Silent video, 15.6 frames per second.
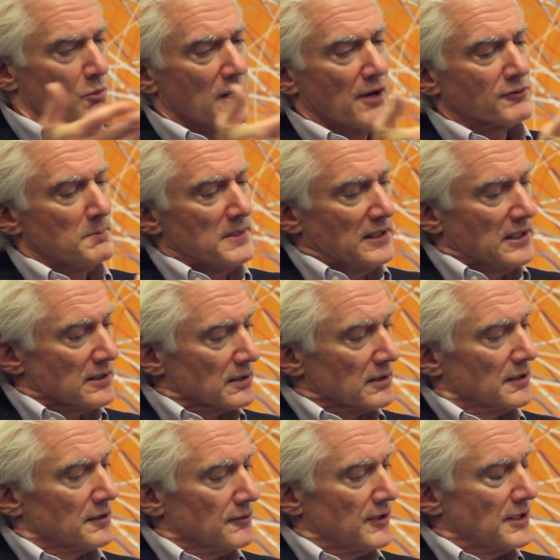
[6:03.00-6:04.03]
We have to begin to
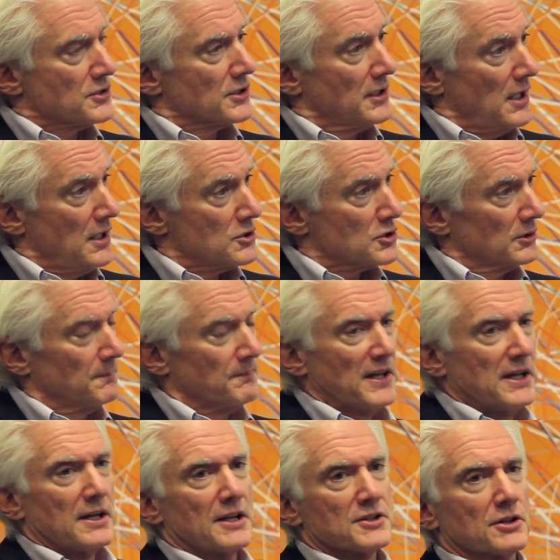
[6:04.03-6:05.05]
think of education
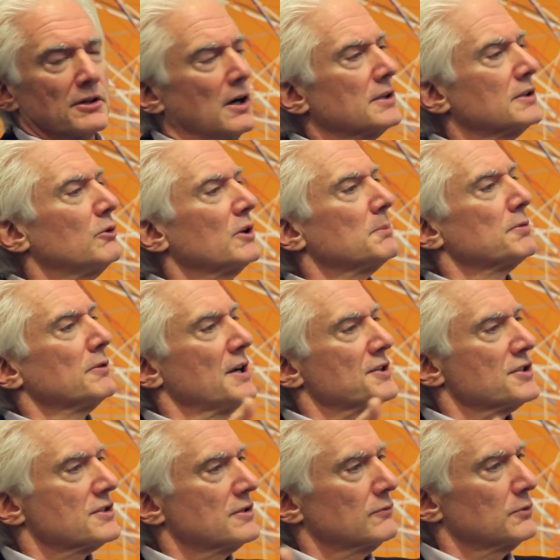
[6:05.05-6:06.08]
as an ongoing
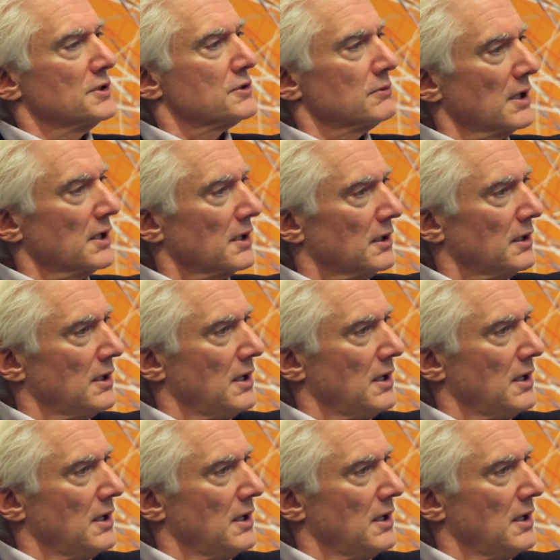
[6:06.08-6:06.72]
process of retraining.